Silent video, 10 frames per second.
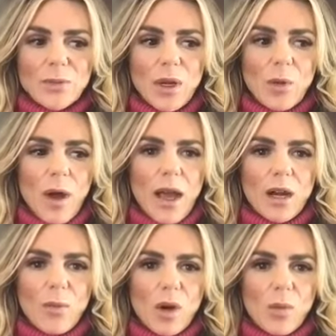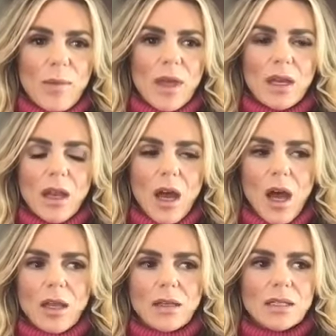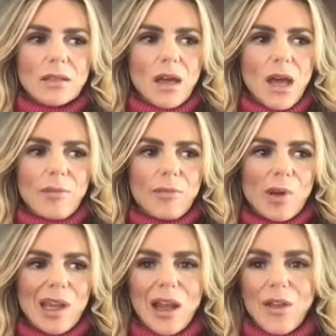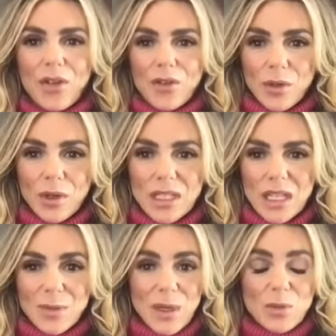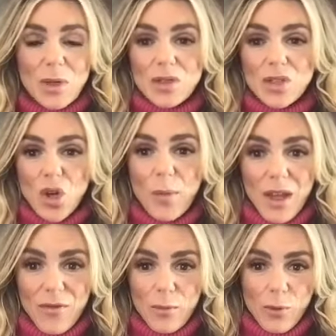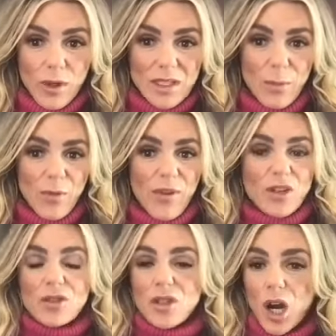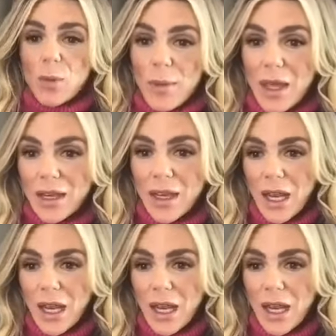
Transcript: Spring, why are more women not um, putting it out there in the real estate space when so many of real estate professionals are women?"